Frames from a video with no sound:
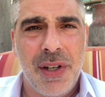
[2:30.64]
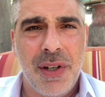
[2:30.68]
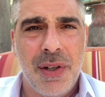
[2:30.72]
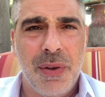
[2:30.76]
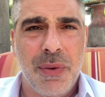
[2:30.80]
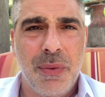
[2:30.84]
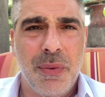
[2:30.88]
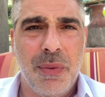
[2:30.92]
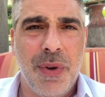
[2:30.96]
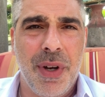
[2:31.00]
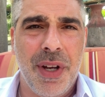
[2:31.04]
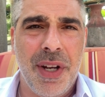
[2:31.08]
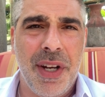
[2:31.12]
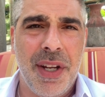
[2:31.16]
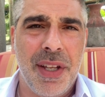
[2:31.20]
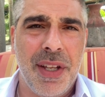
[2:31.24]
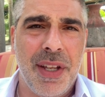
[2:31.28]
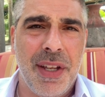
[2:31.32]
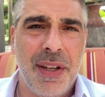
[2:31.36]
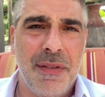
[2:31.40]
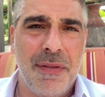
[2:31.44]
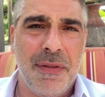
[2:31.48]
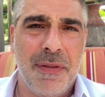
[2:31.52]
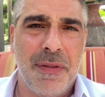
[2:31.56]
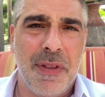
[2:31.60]
What
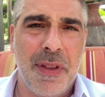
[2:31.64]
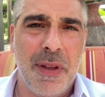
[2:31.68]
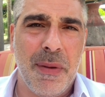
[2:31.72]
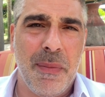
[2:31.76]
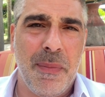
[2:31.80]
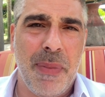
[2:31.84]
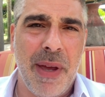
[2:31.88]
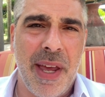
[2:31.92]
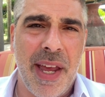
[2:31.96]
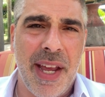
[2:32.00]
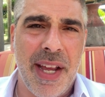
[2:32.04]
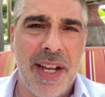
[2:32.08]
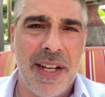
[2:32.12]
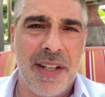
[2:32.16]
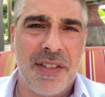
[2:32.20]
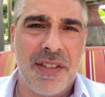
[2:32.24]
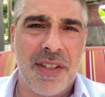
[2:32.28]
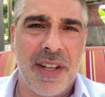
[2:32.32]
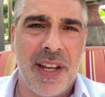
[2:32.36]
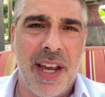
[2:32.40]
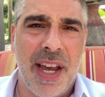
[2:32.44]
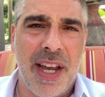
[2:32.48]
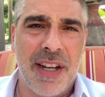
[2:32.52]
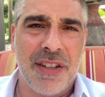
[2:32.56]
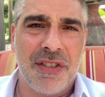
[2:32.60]
if the banks
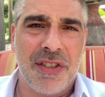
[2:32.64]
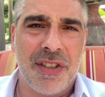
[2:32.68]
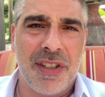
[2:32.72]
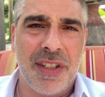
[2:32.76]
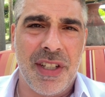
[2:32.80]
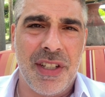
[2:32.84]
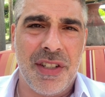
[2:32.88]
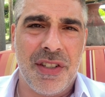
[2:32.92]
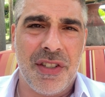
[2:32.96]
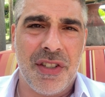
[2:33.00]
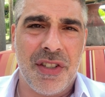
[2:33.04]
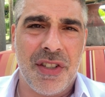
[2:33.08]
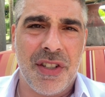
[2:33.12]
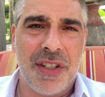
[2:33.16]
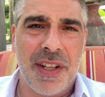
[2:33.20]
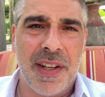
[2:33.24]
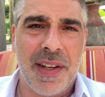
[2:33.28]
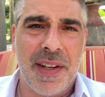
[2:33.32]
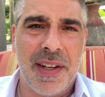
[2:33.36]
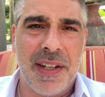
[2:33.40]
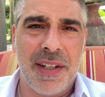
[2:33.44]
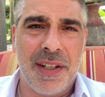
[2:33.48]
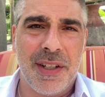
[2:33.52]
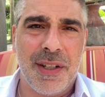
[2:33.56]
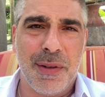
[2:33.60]
actually
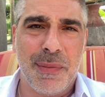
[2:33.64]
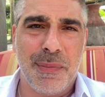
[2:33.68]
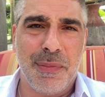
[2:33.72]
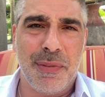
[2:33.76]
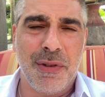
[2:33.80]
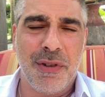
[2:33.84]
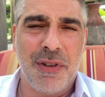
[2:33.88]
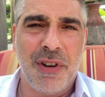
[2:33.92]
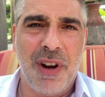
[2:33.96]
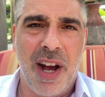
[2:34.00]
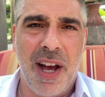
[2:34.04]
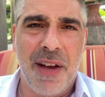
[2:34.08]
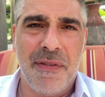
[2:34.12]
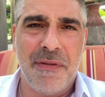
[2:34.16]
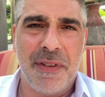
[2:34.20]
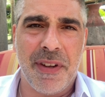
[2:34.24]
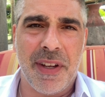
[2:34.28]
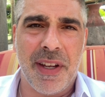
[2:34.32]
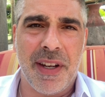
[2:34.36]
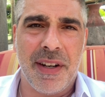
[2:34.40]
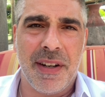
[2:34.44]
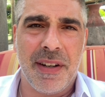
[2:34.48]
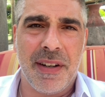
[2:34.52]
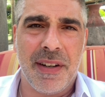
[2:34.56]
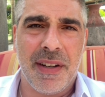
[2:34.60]
stand to
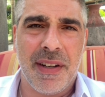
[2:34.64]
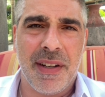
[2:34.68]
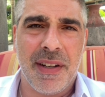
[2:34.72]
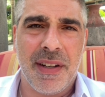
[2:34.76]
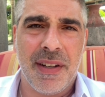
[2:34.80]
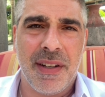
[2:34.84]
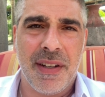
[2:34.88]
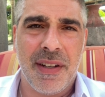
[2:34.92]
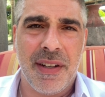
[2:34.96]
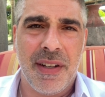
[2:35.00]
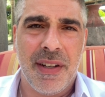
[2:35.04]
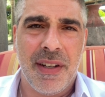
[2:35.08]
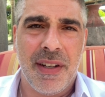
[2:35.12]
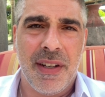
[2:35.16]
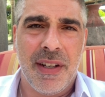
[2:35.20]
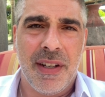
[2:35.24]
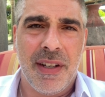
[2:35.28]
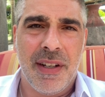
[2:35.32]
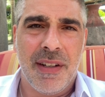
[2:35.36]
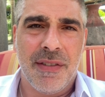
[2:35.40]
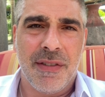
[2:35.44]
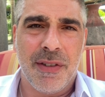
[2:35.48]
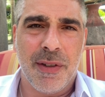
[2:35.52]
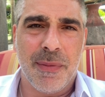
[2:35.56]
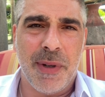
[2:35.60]
profit
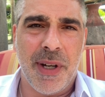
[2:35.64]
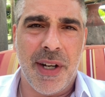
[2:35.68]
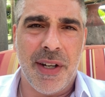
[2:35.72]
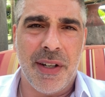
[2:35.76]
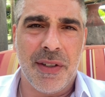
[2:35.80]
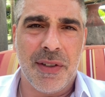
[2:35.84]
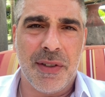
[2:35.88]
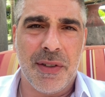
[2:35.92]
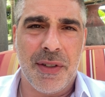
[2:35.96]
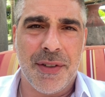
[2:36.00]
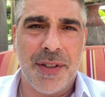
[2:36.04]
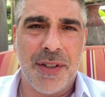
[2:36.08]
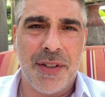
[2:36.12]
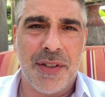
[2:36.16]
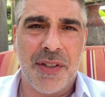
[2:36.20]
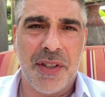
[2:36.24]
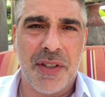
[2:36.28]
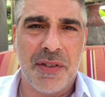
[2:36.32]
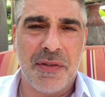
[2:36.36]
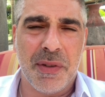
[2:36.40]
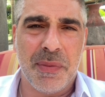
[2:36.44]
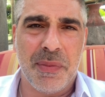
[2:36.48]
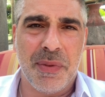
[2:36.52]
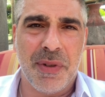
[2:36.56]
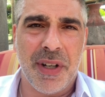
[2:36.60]
from a higher gold or
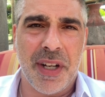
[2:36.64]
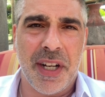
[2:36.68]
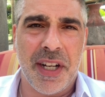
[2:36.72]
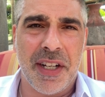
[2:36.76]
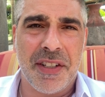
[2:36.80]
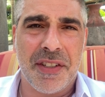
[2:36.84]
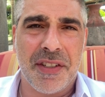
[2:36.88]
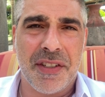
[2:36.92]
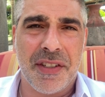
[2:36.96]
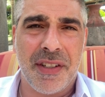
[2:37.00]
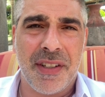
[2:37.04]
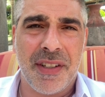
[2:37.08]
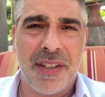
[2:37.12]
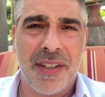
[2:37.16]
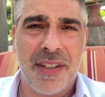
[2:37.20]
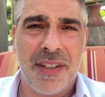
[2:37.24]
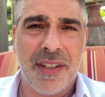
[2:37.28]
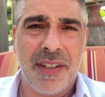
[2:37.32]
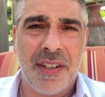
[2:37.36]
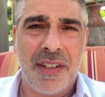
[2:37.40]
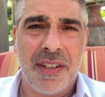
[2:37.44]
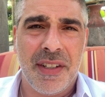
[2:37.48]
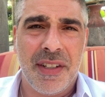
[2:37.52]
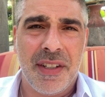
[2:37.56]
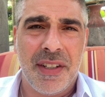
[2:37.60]
silver price?
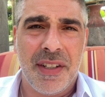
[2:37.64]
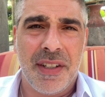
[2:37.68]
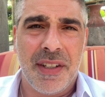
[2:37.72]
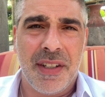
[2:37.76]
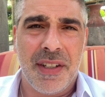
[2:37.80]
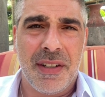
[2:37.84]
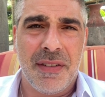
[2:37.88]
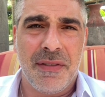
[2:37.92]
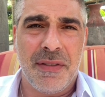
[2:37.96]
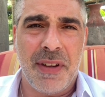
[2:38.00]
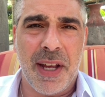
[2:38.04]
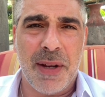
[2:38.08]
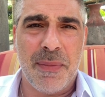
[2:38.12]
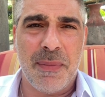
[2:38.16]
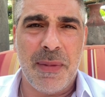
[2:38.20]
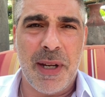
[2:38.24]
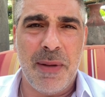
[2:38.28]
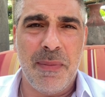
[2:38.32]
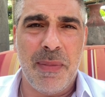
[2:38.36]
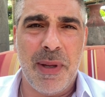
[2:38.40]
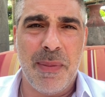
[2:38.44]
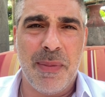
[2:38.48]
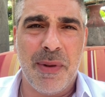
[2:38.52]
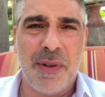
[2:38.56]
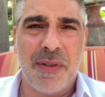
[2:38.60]
In fact, many
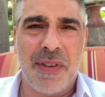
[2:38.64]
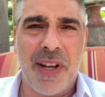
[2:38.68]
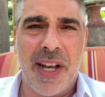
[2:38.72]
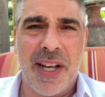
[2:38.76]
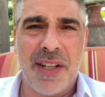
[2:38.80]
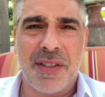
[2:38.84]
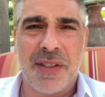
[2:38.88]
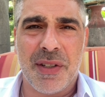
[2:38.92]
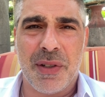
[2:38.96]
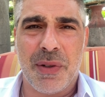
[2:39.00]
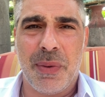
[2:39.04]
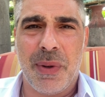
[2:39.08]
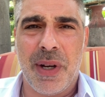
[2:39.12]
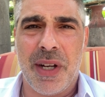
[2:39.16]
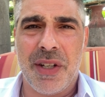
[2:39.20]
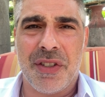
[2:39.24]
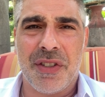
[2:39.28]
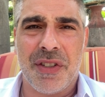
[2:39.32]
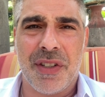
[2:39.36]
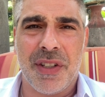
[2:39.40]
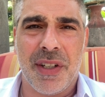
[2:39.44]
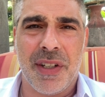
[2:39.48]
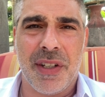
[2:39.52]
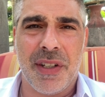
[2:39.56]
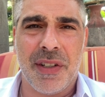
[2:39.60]
people have asked the
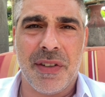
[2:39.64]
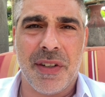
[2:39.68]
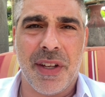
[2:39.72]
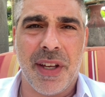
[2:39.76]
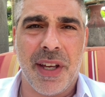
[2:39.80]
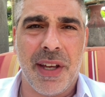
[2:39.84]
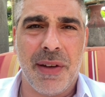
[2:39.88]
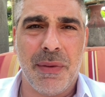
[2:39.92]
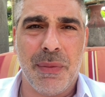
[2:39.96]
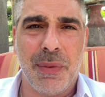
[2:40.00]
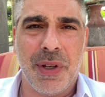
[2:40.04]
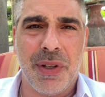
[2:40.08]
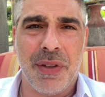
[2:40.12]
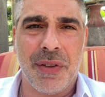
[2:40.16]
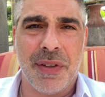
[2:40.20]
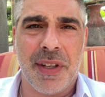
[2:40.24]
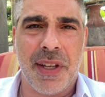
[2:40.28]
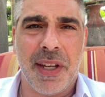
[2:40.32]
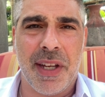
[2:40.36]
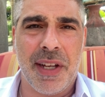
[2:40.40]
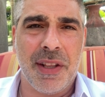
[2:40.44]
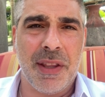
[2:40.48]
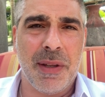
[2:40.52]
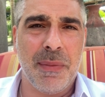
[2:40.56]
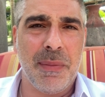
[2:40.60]
question, okay, well,
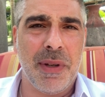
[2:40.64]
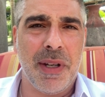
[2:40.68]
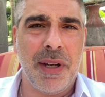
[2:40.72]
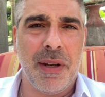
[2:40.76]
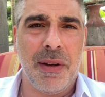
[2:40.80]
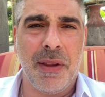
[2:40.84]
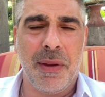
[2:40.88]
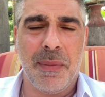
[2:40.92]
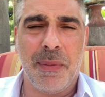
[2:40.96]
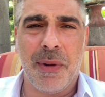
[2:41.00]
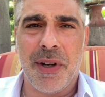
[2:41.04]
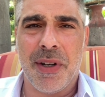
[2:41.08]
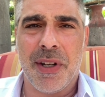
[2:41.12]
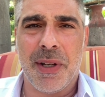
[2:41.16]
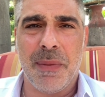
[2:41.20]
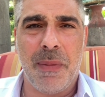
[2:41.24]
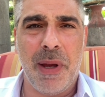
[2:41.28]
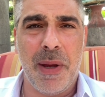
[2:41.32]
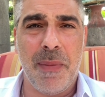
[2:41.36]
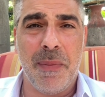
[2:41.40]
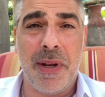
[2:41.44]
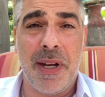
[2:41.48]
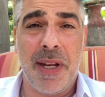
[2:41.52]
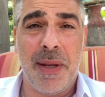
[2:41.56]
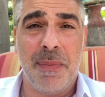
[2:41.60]
can't the market
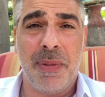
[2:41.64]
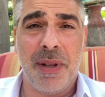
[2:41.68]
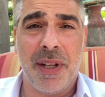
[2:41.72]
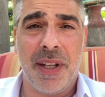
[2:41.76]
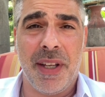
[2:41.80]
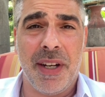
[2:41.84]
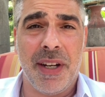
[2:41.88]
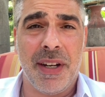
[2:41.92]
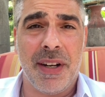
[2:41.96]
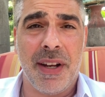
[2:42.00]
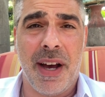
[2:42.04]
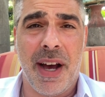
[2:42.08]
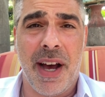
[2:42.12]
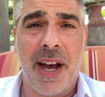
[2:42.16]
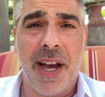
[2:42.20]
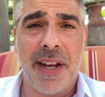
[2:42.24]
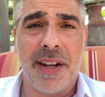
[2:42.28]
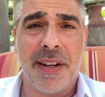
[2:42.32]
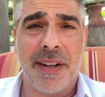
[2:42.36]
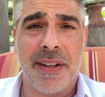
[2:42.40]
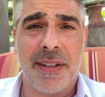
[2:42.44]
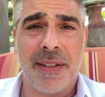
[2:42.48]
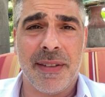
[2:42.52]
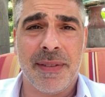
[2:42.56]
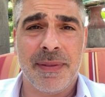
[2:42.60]
be manipulated
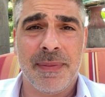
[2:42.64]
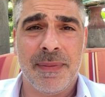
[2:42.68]
higher?